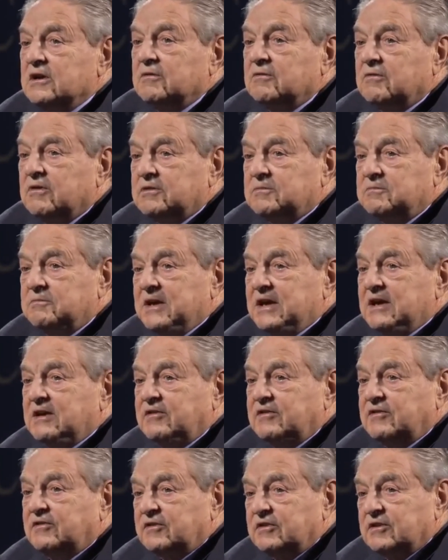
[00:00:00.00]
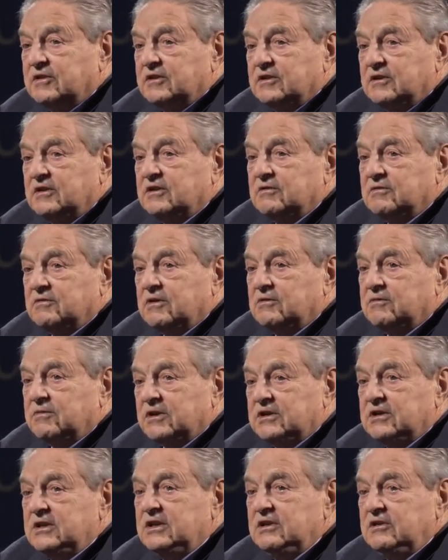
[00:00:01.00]
What needs
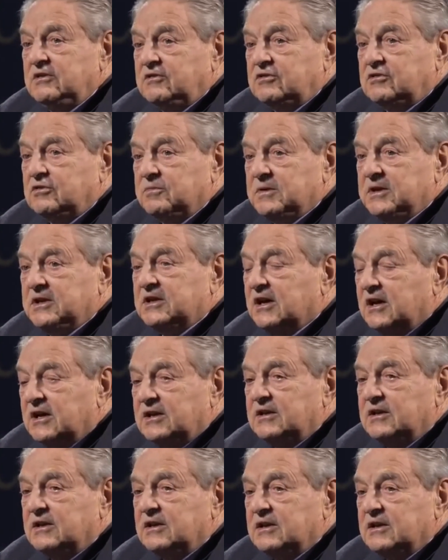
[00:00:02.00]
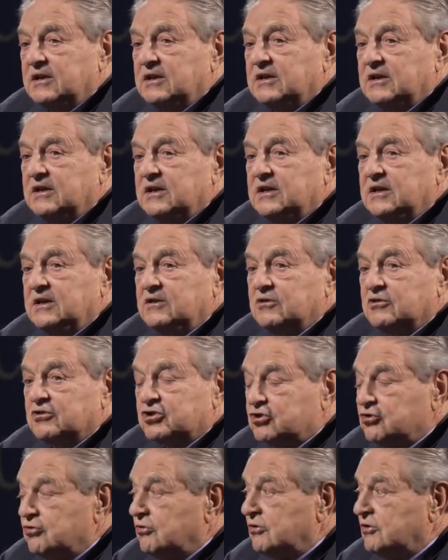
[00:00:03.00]
to be done in the
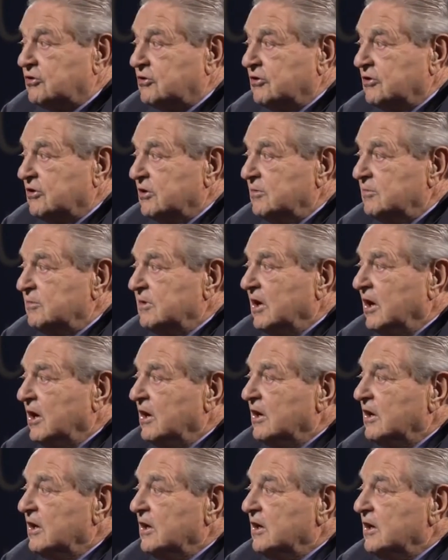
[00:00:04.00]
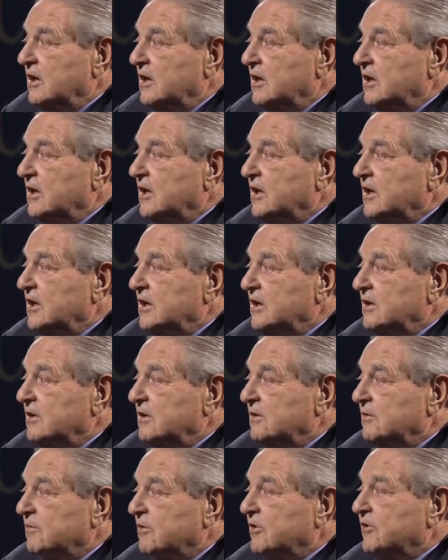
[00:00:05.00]
short term
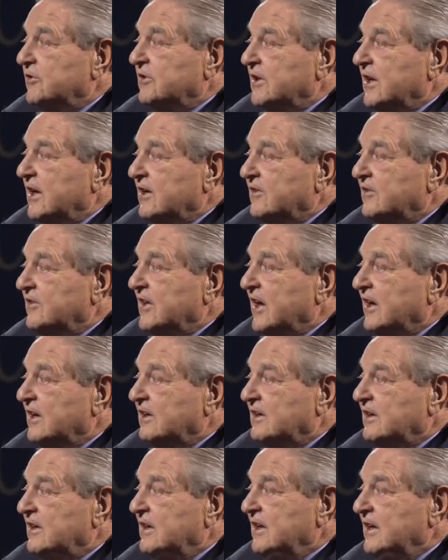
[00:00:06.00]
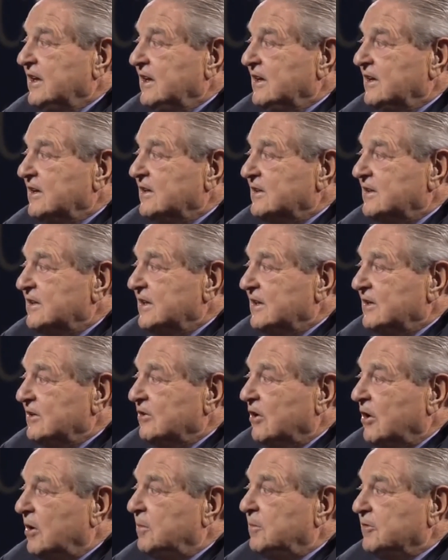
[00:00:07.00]
was exactly
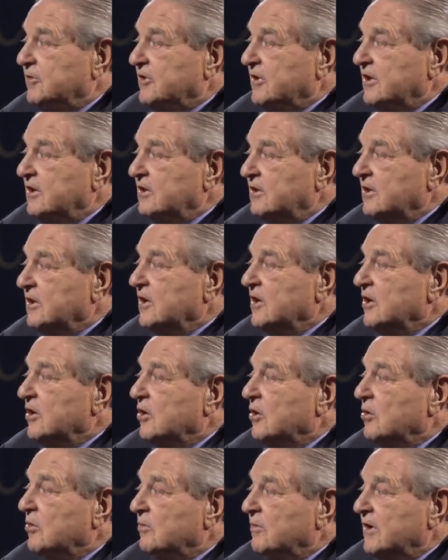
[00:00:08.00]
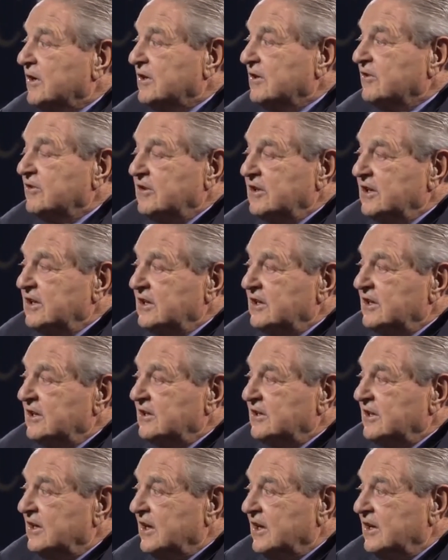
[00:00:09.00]
the opposite of what is
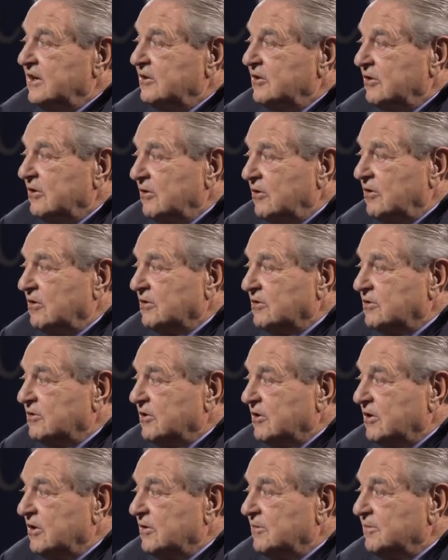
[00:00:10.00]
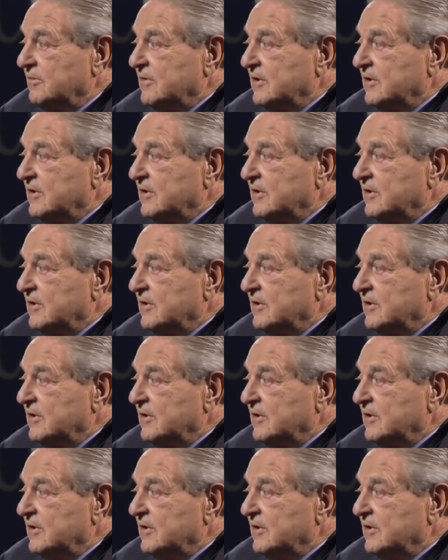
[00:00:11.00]
needed in the long term.